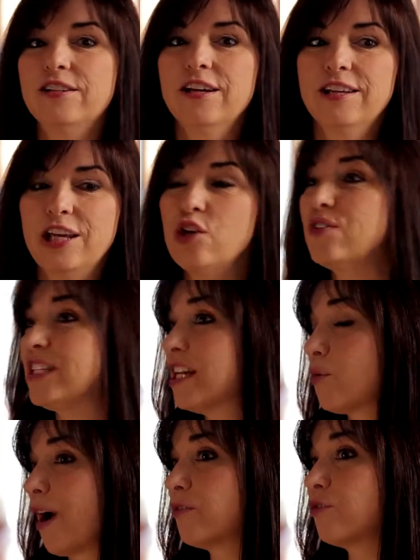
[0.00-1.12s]
that you've
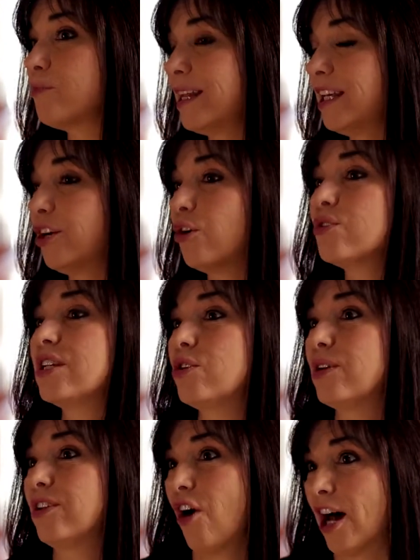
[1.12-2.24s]
seen around for many years, that you can